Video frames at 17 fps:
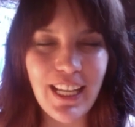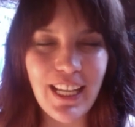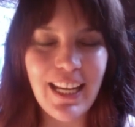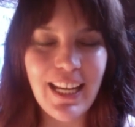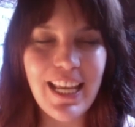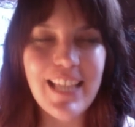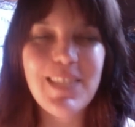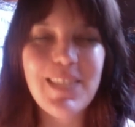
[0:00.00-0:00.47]

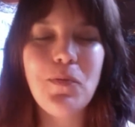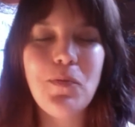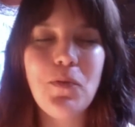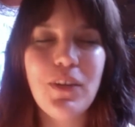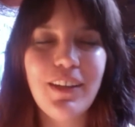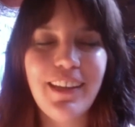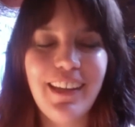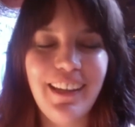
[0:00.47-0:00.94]
It is
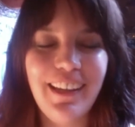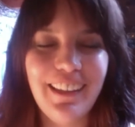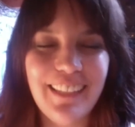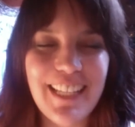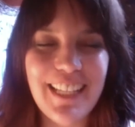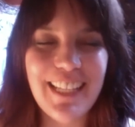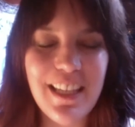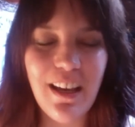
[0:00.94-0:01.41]
working.
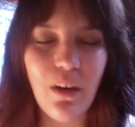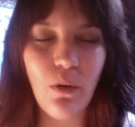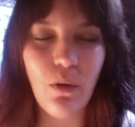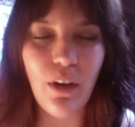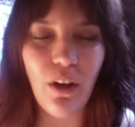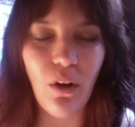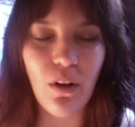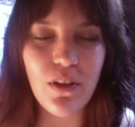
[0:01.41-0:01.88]
That's how
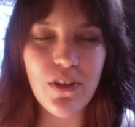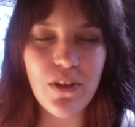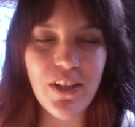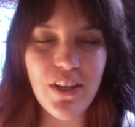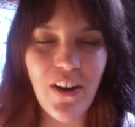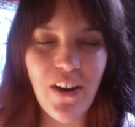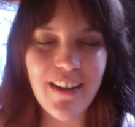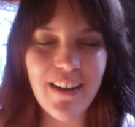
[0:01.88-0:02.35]
we all
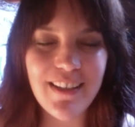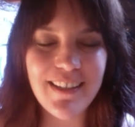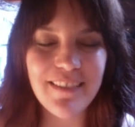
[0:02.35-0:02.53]
start.